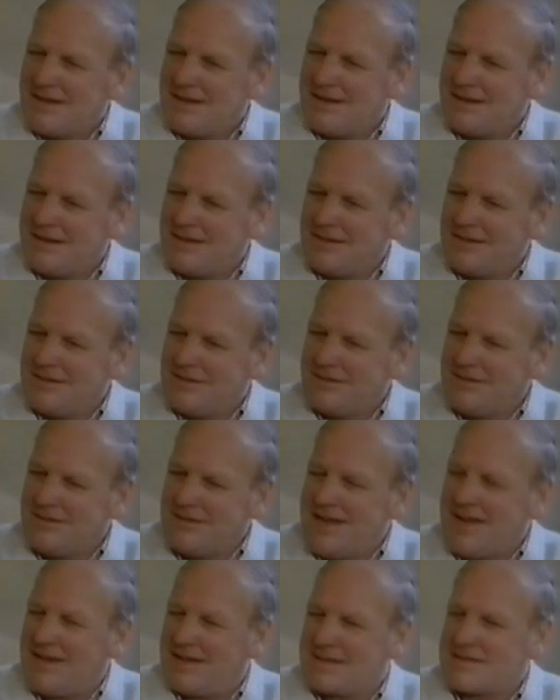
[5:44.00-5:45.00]

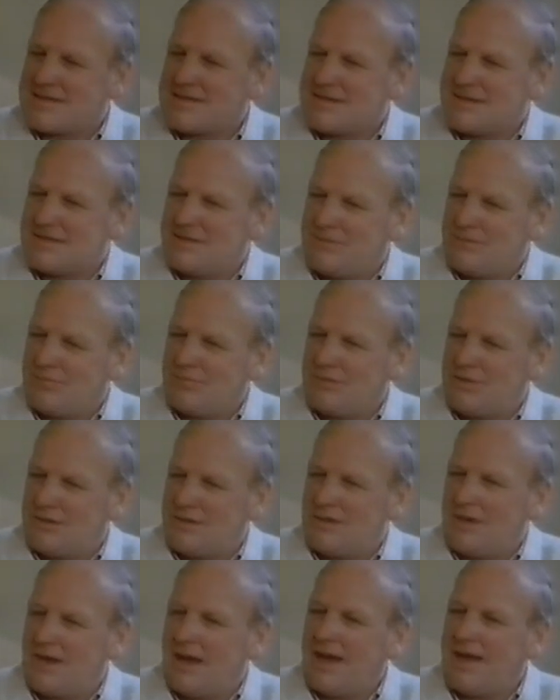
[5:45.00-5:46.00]
Uh, yes,
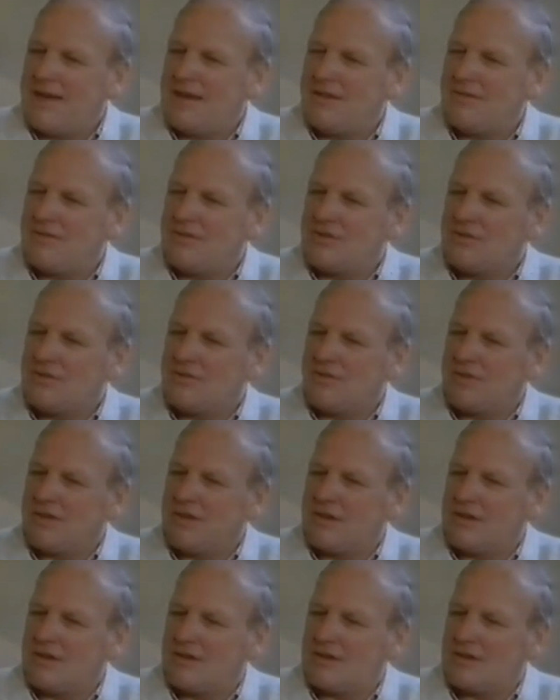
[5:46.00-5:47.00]
but I never do
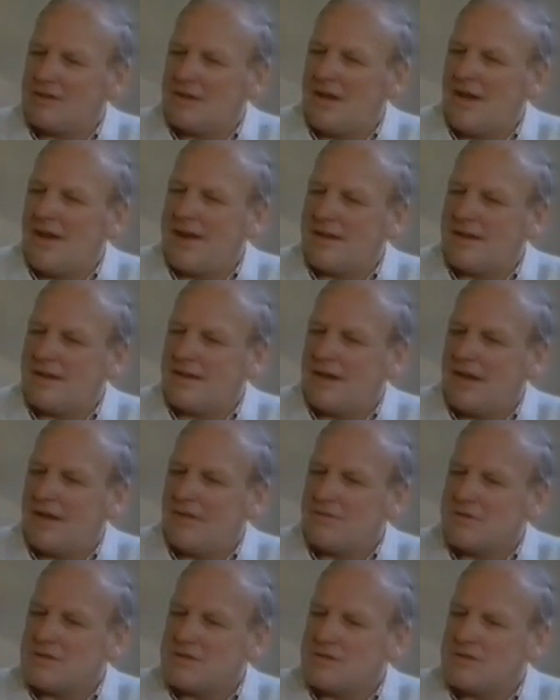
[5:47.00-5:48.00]
things like that.
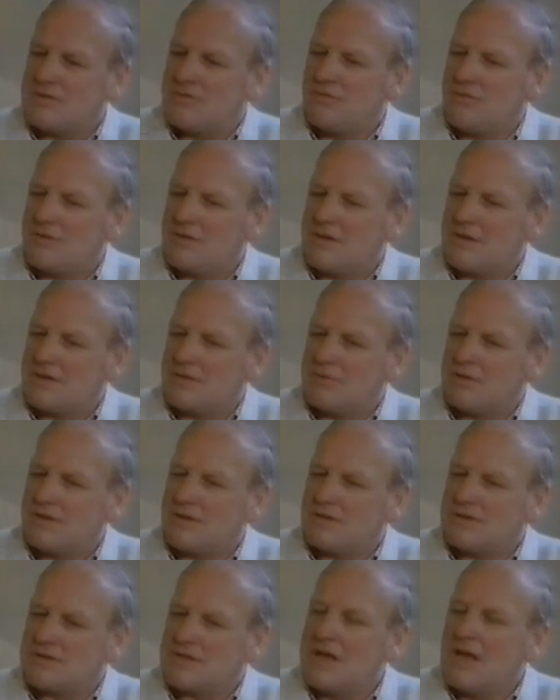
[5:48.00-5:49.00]
I always do things
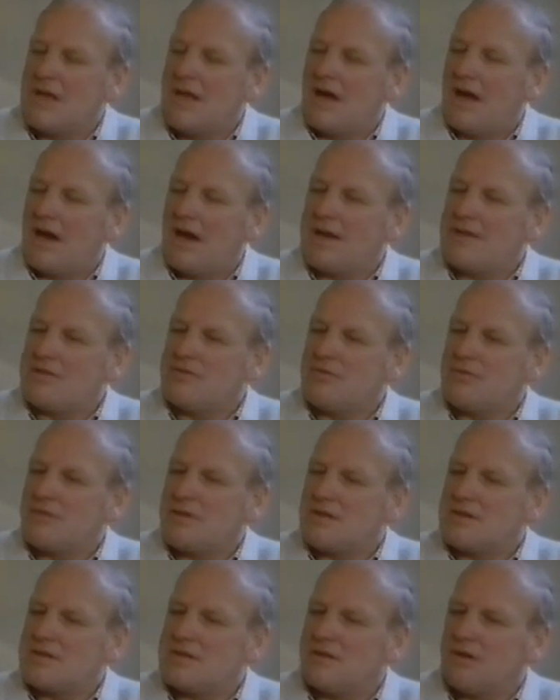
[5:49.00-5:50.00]
because I do
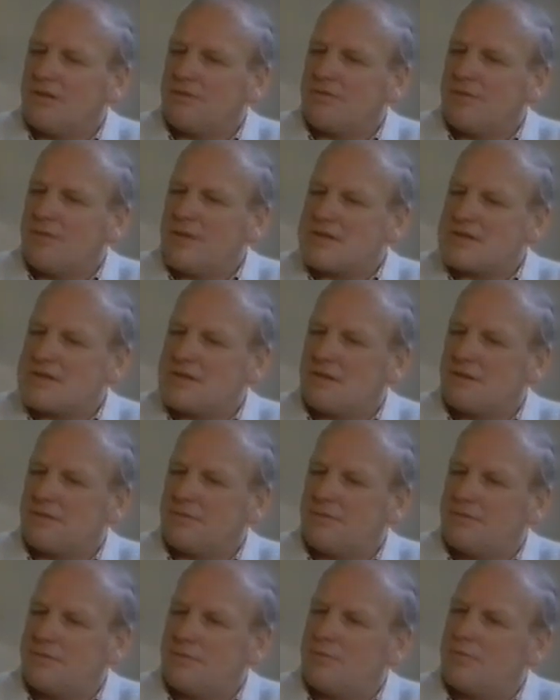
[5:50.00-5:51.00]
things not for
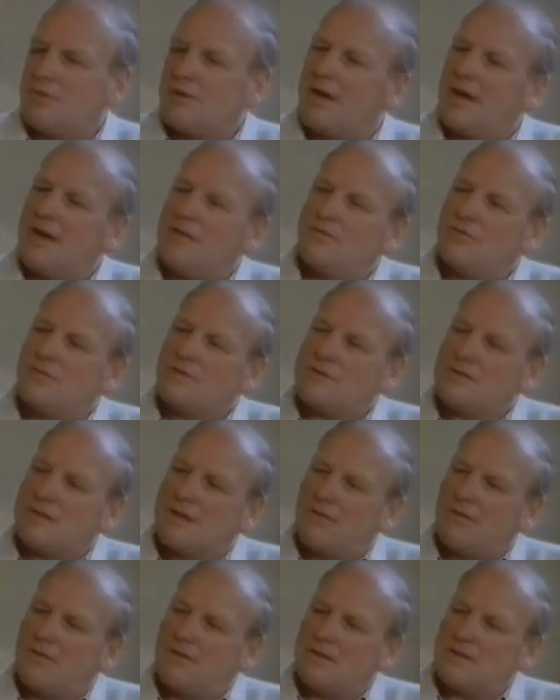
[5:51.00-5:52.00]
myself, but I've always
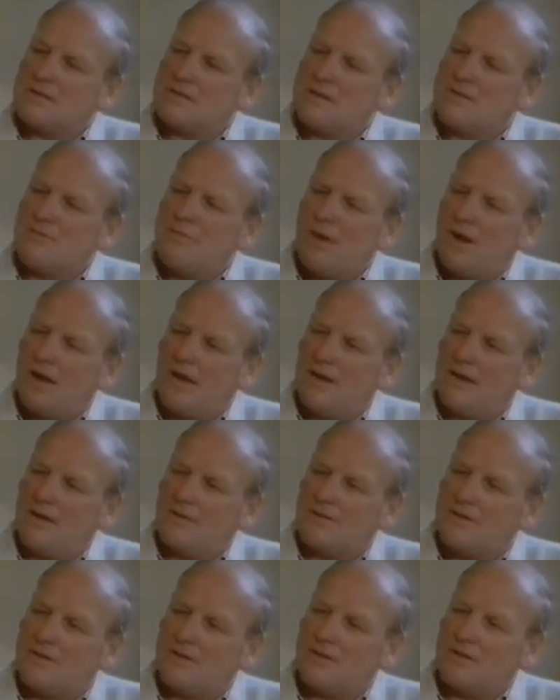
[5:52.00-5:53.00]
done things in my
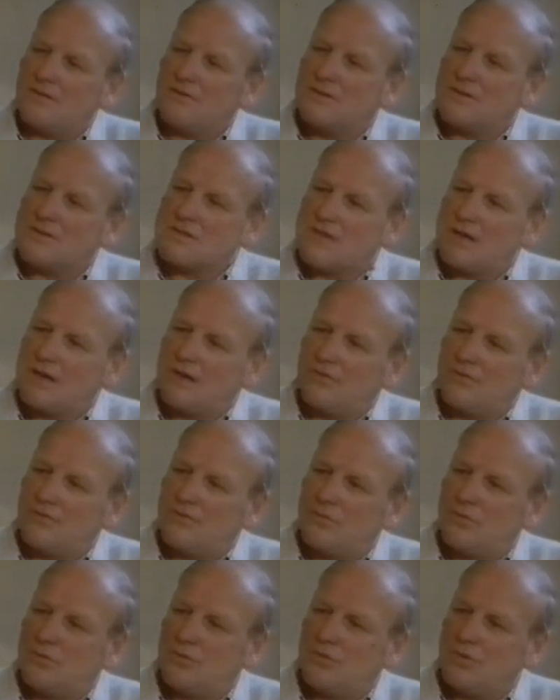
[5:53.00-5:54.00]
life, I think, for the sake
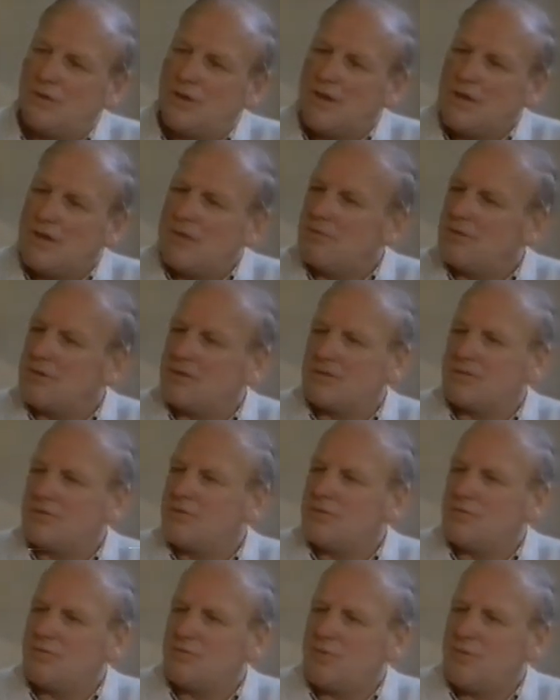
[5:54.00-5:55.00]
of football,
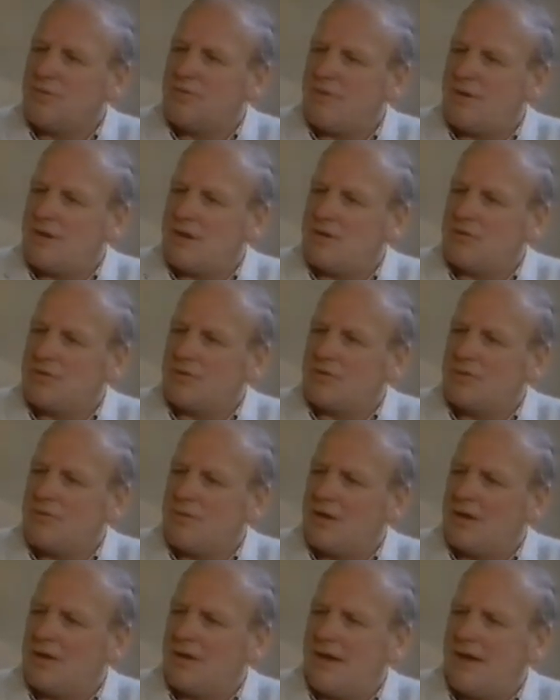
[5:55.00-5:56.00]
because football's been very good
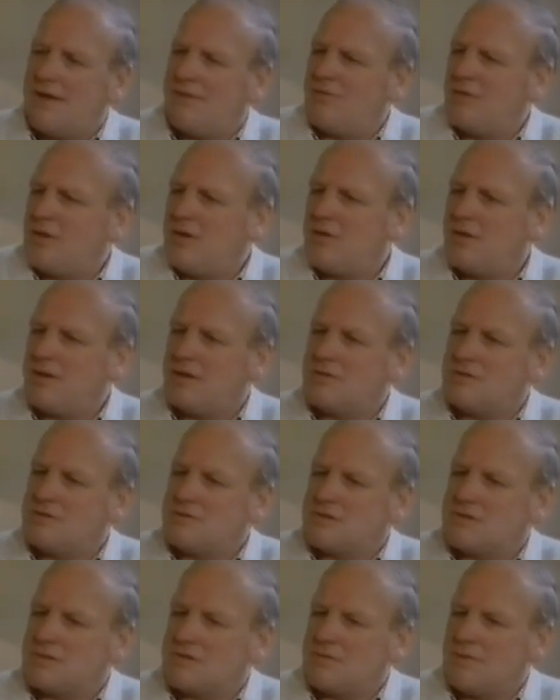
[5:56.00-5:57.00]
to me, and I have no
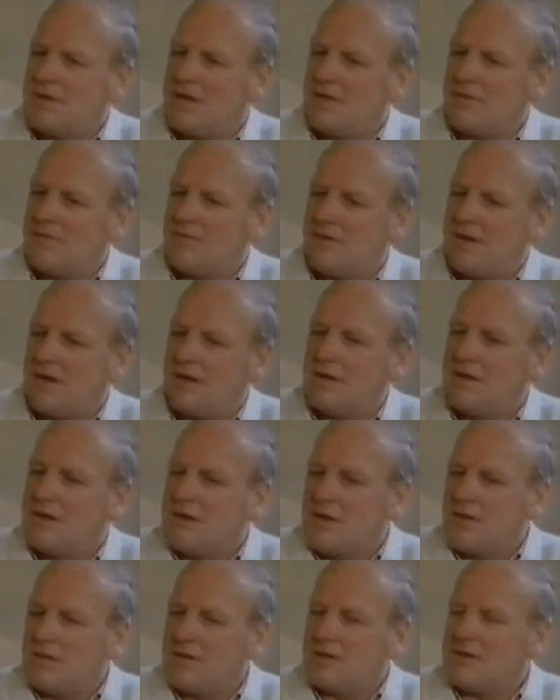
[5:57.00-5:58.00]
illusions about the fact
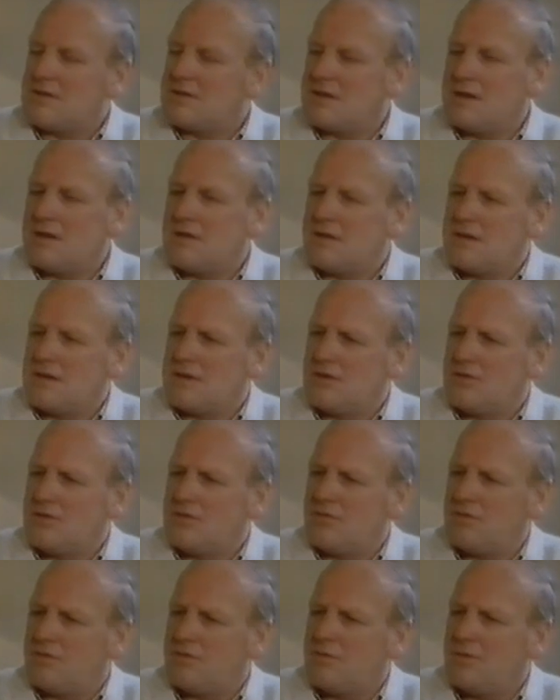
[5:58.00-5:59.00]
that it's anything to
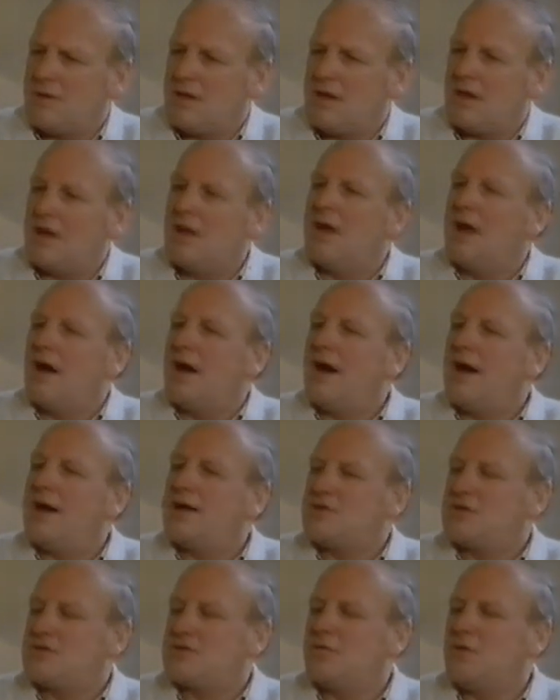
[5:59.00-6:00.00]
do with me.
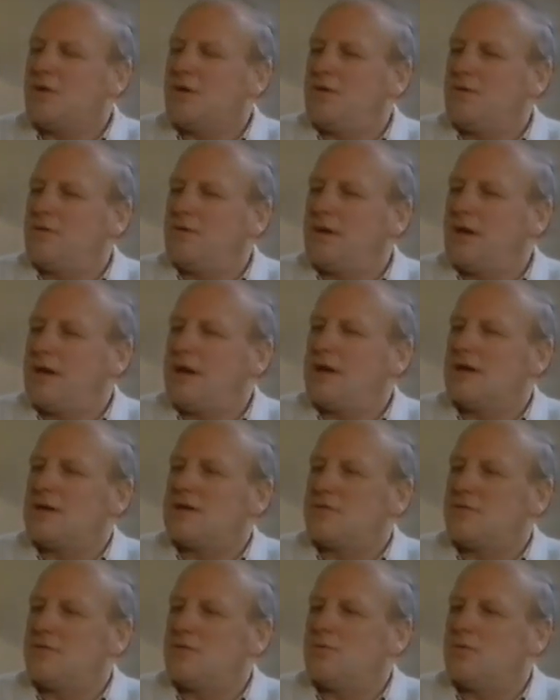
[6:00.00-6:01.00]
I just want
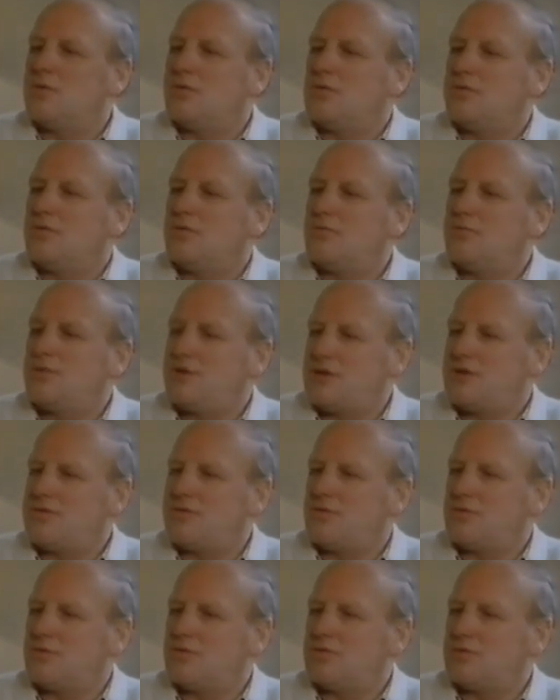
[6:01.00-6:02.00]
English football,
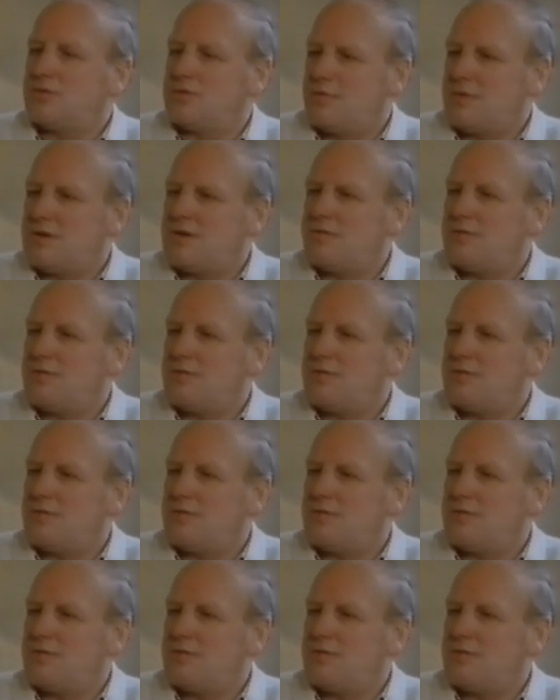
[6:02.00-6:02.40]
British football to